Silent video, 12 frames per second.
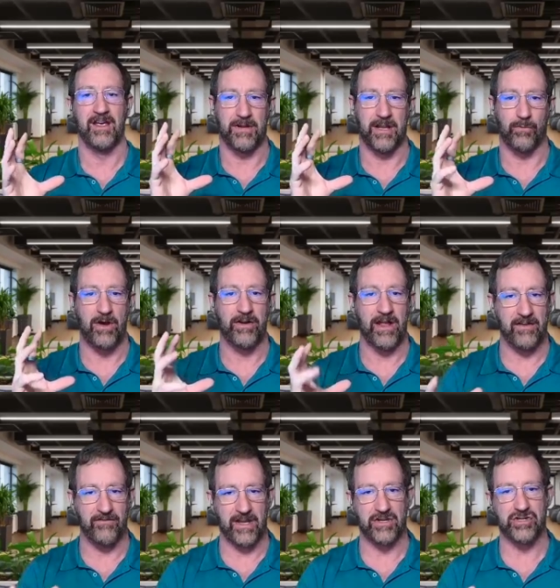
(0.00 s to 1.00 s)
around
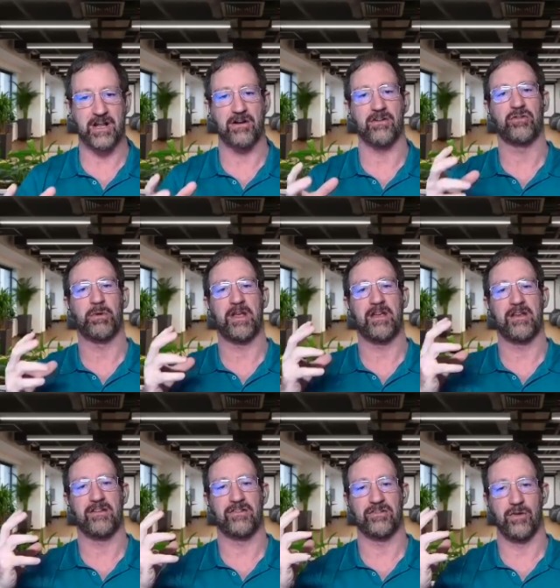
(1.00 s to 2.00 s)
aviation
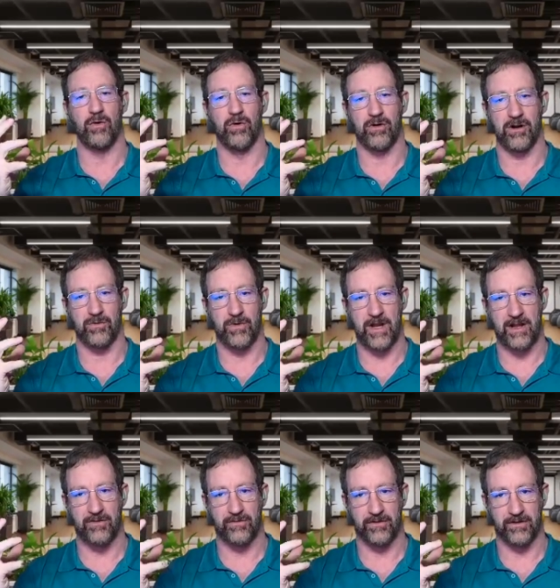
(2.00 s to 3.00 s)
aerospace or
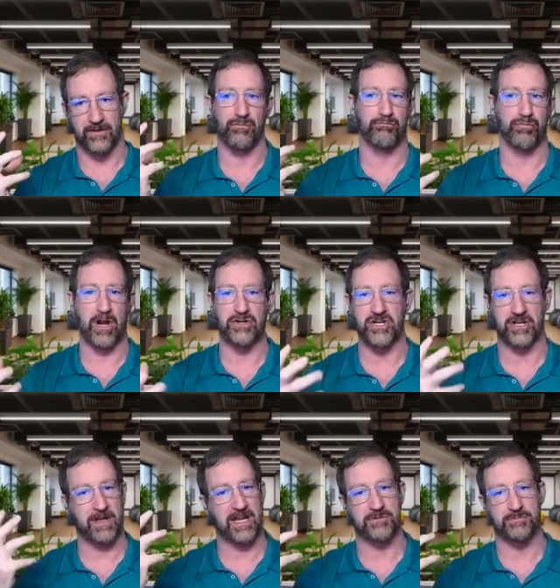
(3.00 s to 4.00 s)
around project
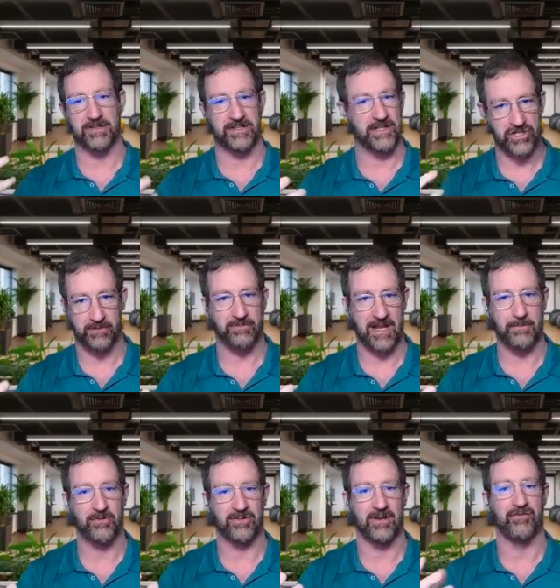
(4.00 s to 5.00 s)
management leadership type
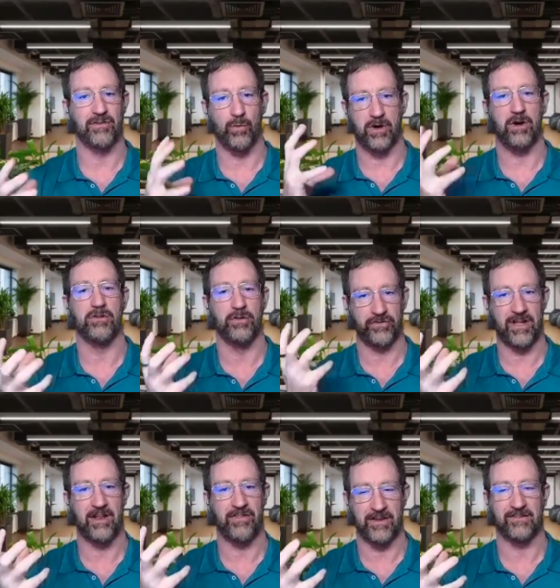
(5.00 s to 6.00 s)
stuff and where all those kind
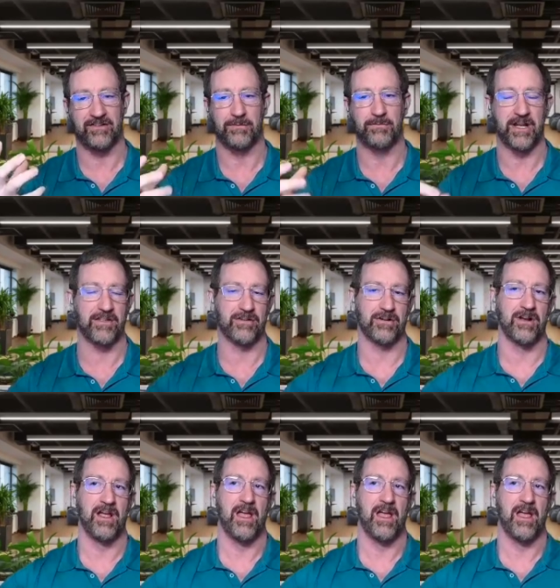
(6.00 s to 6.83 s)
of things come together.